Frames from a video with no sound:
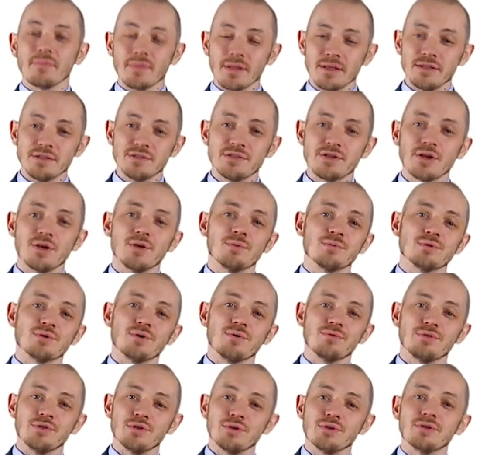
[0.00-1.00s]
in terms
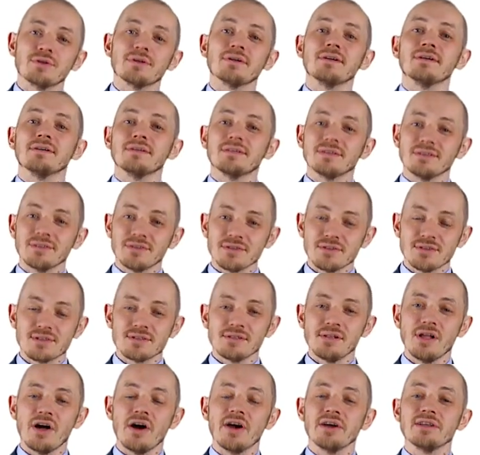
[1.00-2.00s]
of your
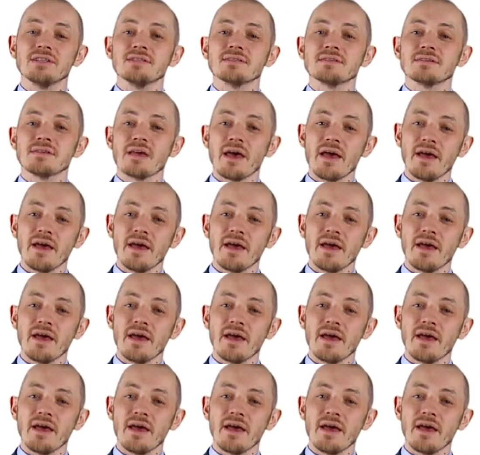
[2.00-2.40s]
slides.